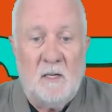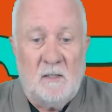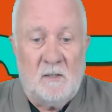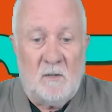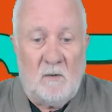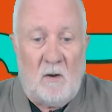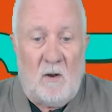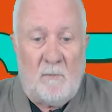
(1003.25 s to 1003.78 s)
to
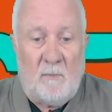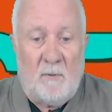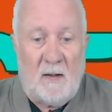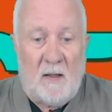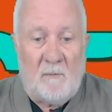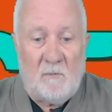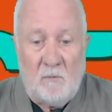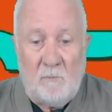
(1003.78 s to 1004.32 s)
open
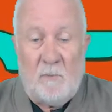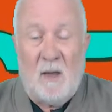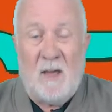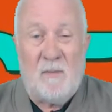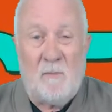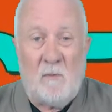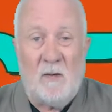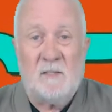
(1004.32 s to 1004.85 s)
up new
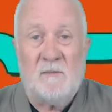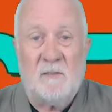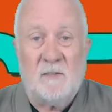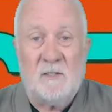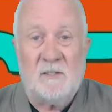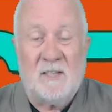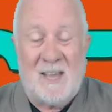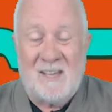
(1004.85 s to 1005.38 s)
pathways for
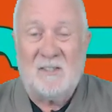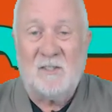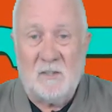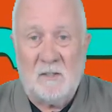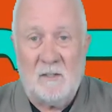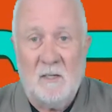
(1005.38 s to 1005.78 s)
discussion,